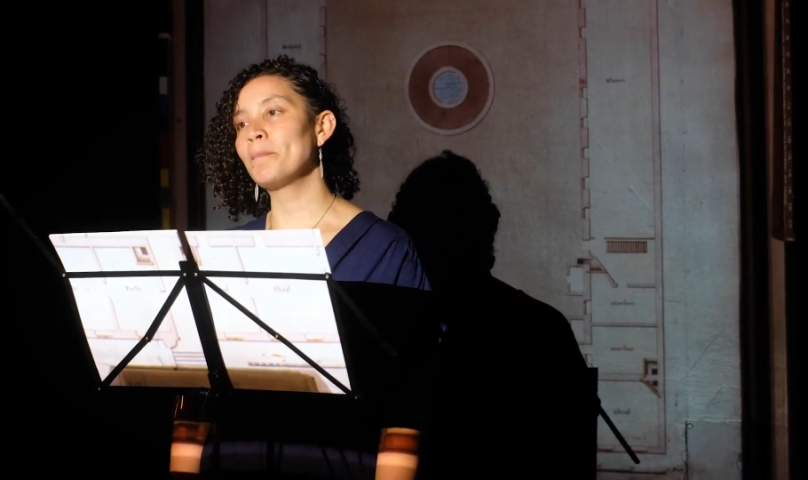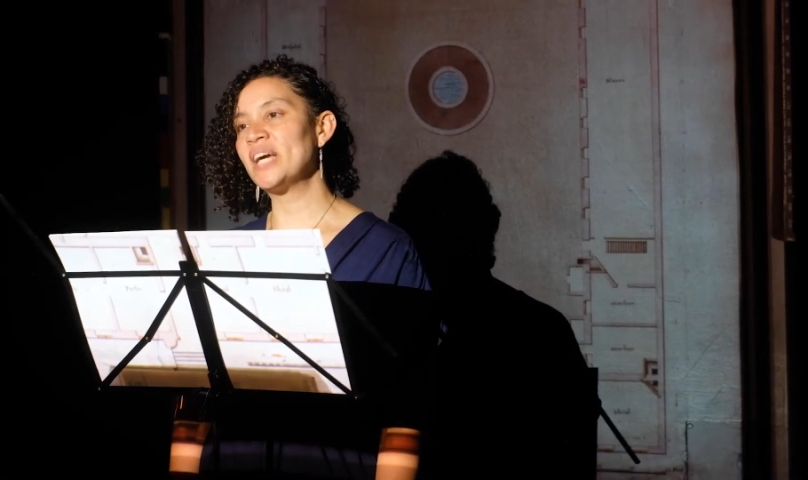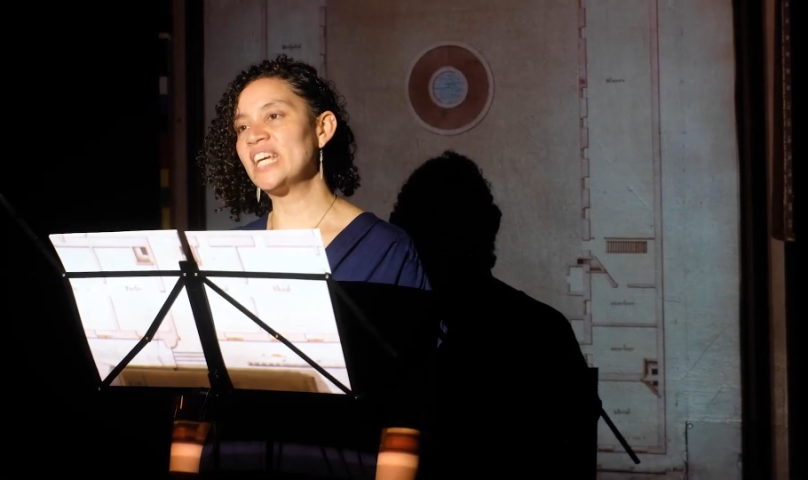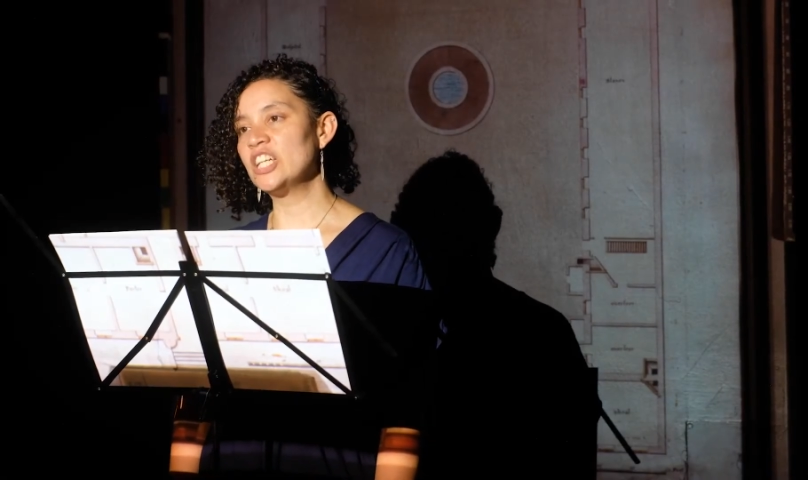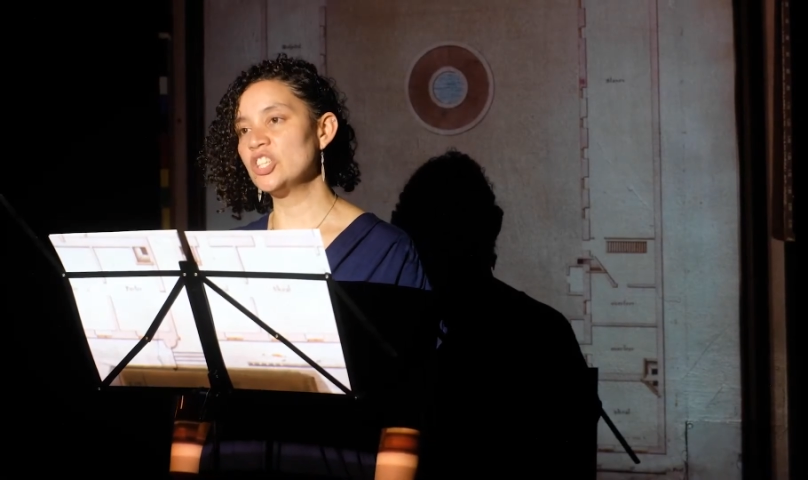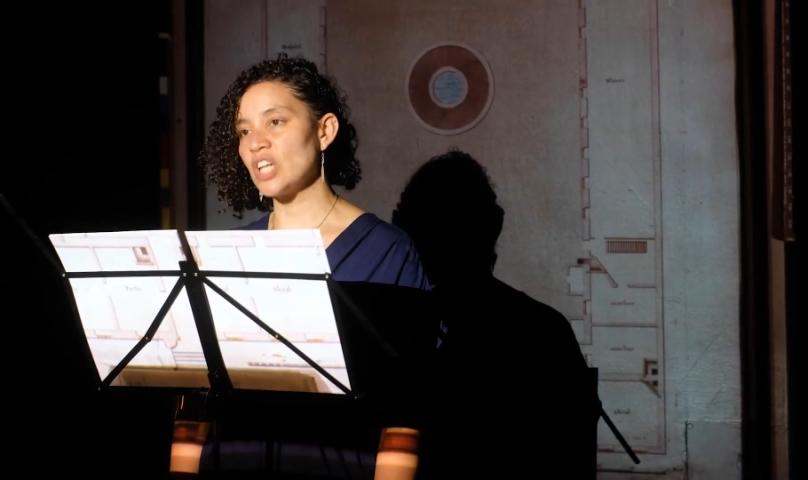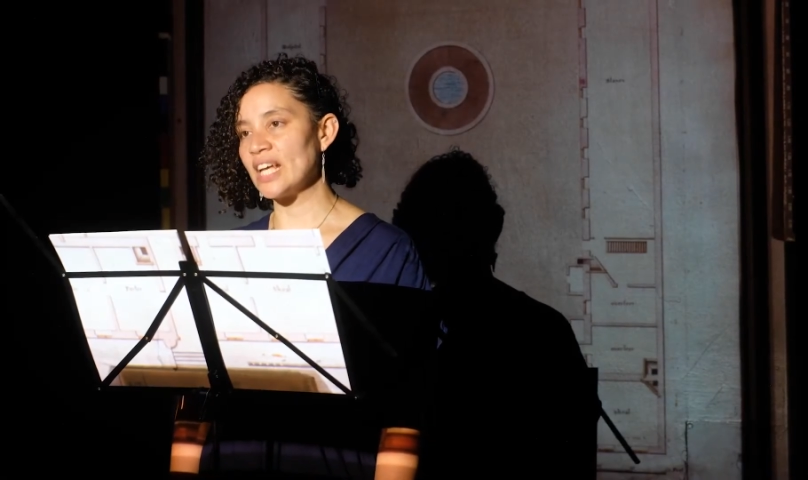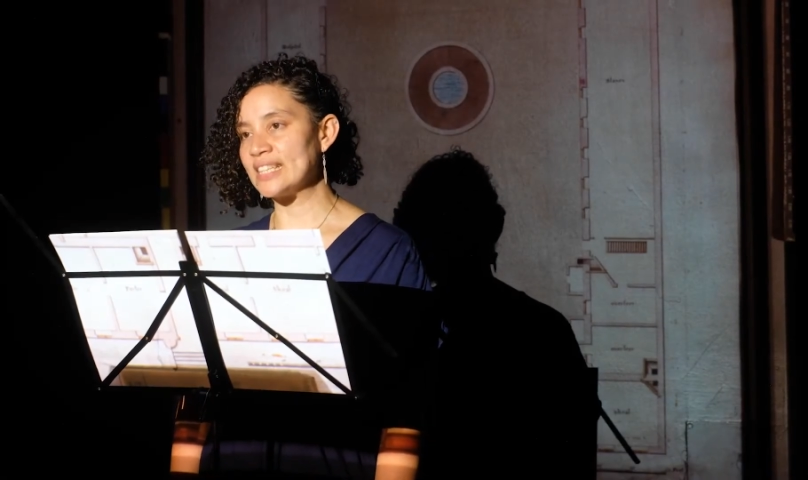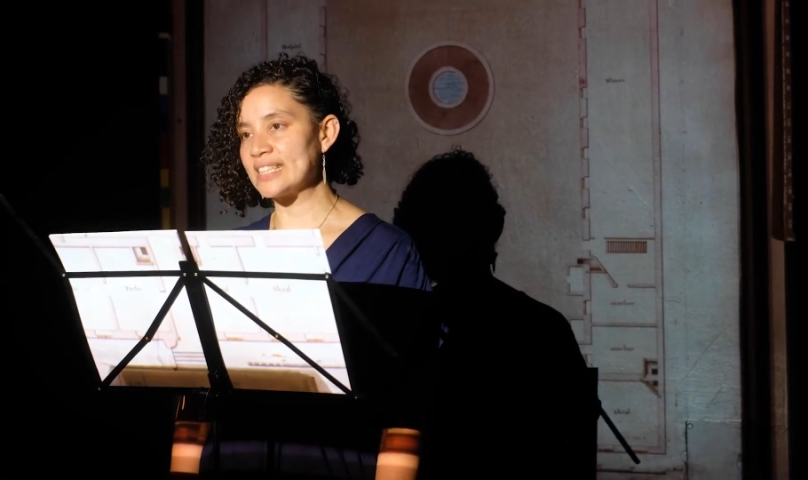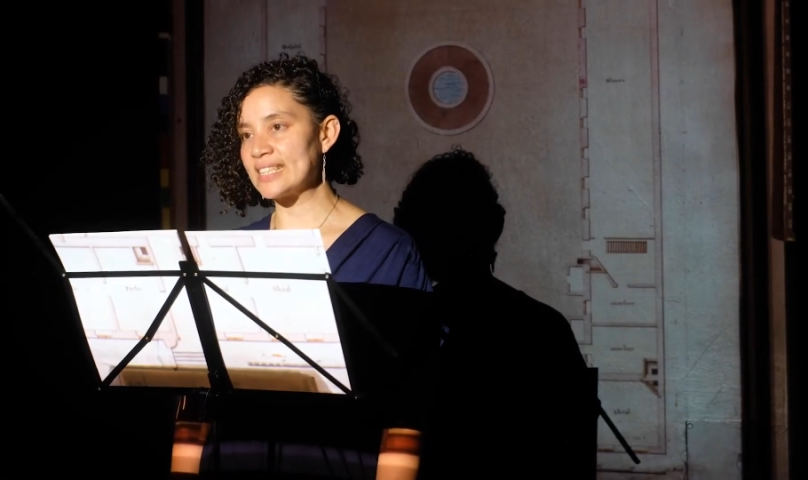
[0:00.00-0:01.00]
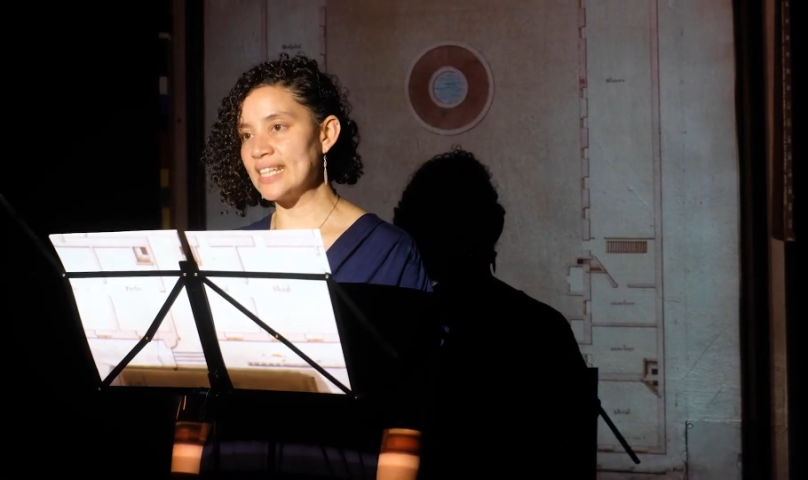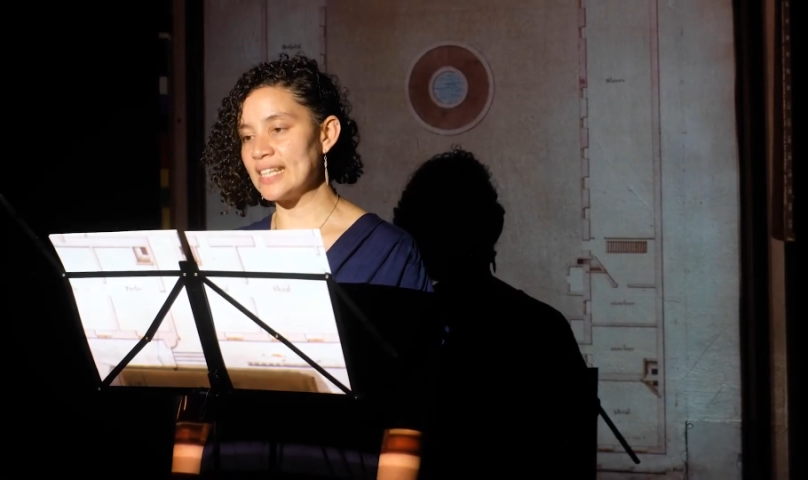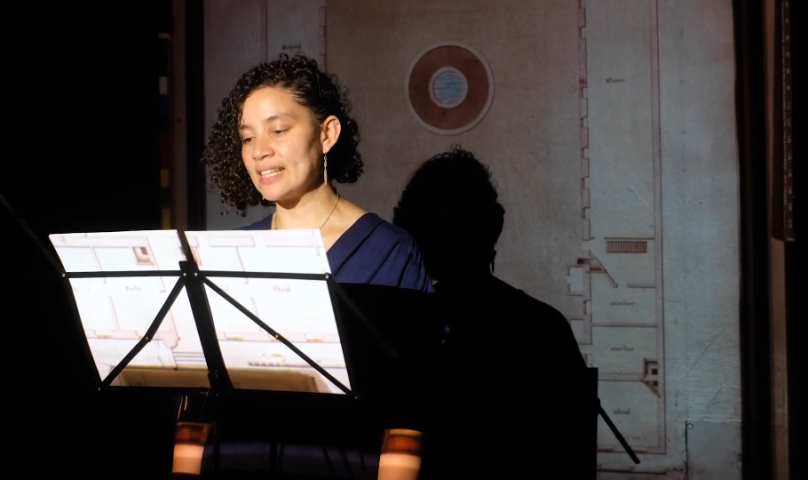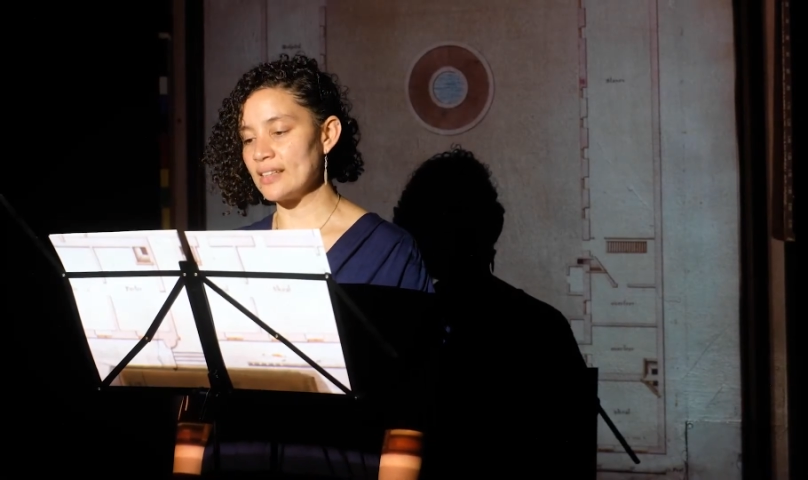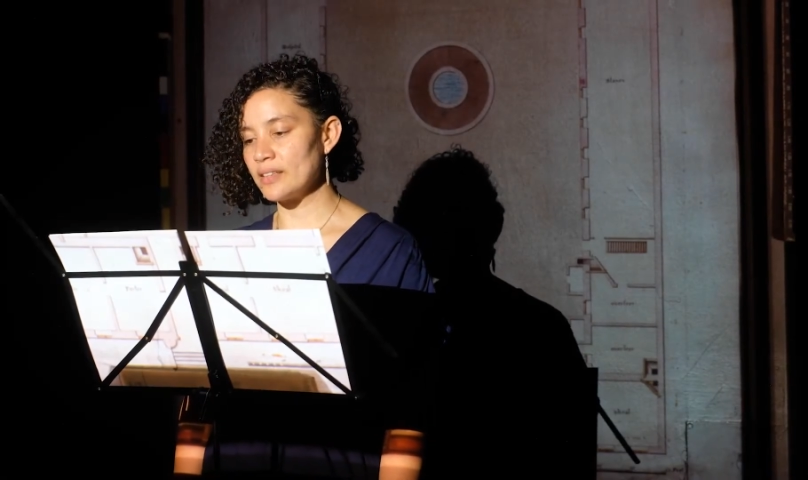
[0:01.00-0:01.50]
page and skin.